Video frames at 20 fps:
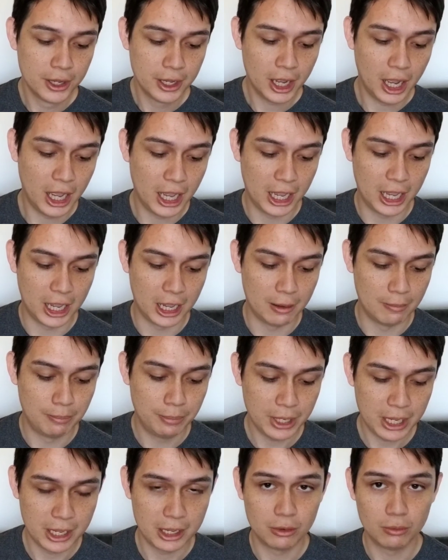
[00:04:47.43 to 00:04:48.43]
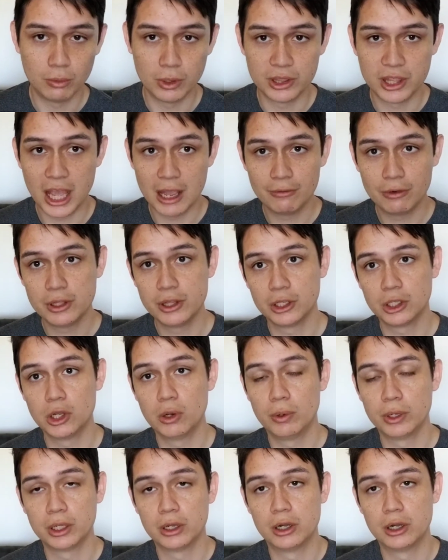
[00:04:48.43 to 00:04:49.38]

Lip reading: But with everything going